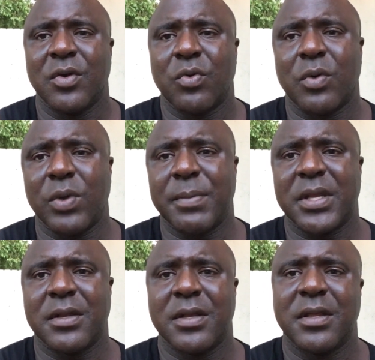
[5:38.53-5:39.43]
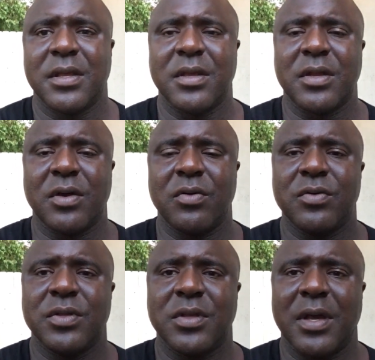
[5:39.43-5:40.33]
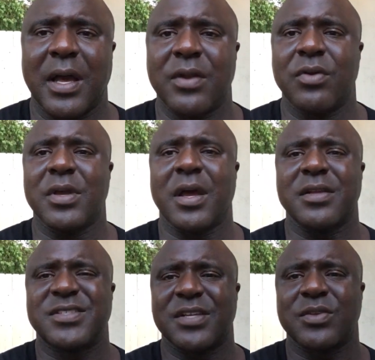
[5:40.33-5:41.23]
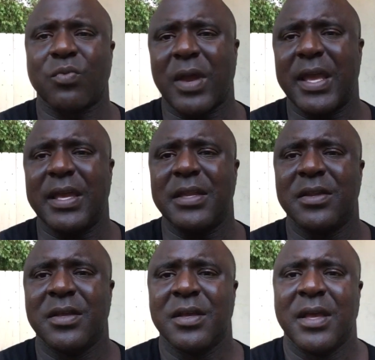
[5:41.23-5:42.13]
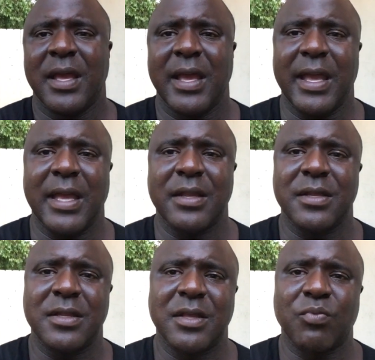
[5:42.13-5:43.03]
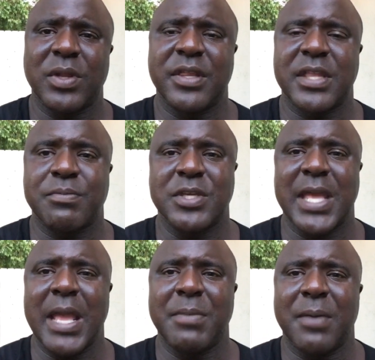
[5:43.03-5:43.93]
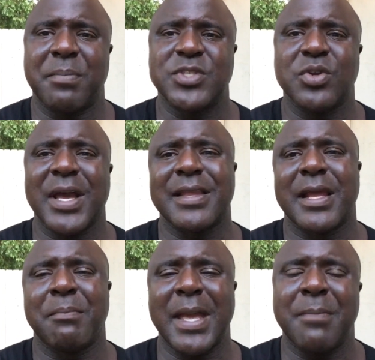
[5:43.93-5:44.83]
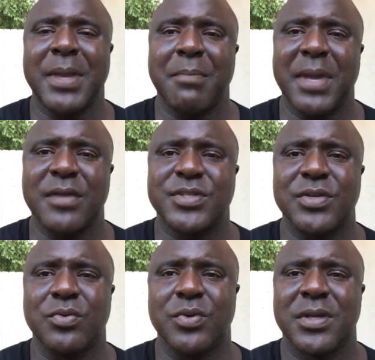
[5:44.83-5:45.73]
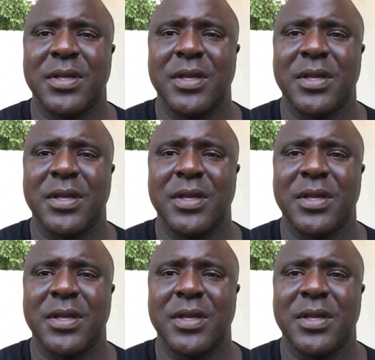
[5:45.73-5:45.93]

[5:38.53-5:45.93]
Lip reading: Well, women, you know, I know y'all done took the reign and done really stepped your game up, but you gotta let a man be a man too.